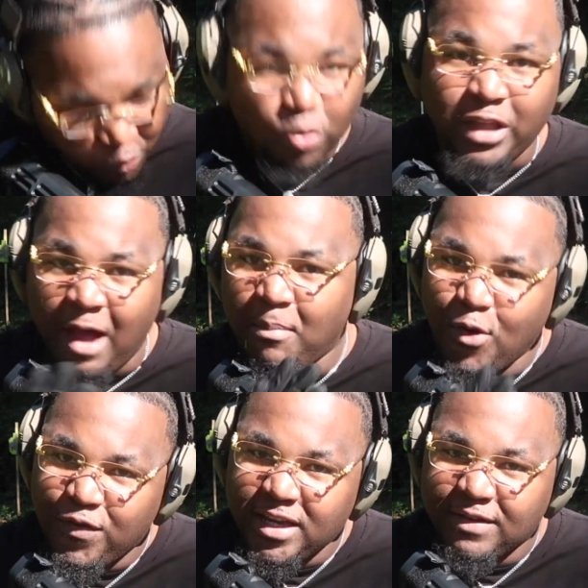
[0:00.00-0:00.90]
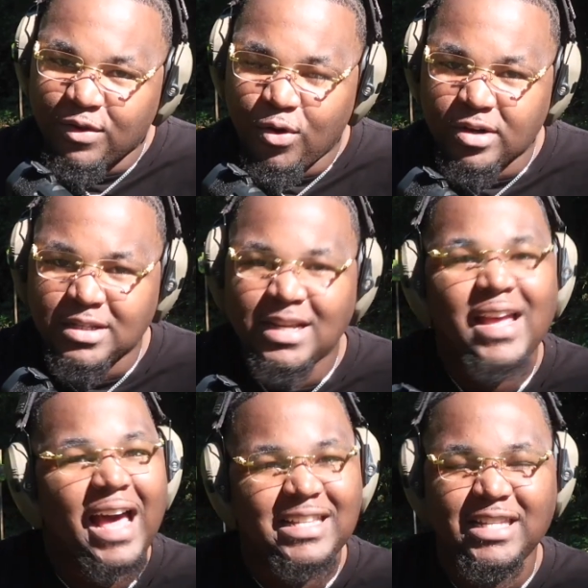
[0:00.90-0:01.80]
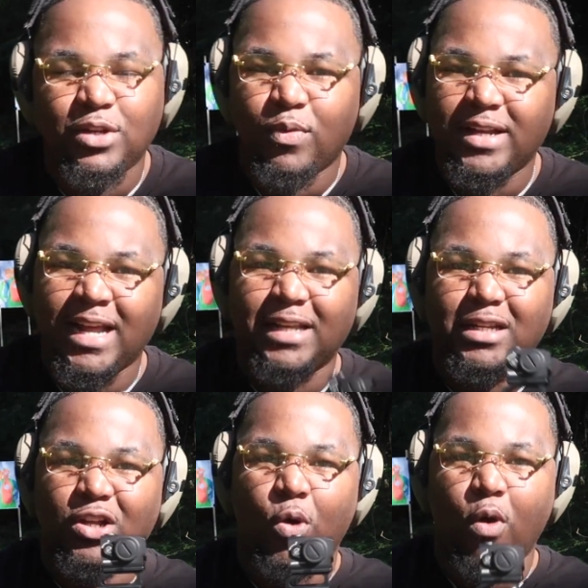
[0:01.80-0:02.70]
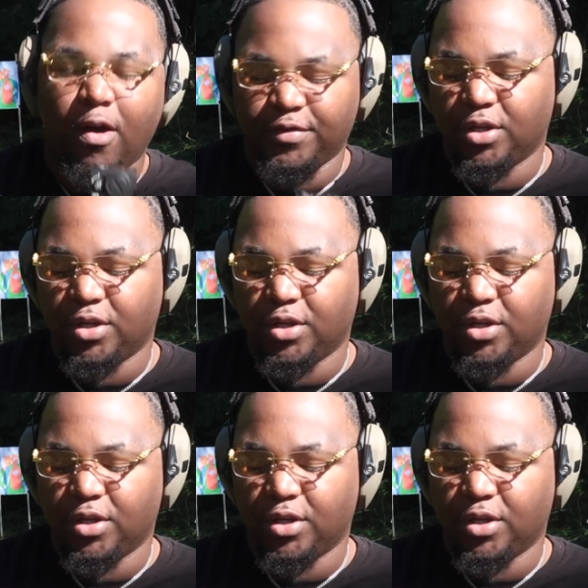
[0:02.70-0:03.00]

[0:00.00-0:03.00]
without moving it, of course, I see that the red dot did go off.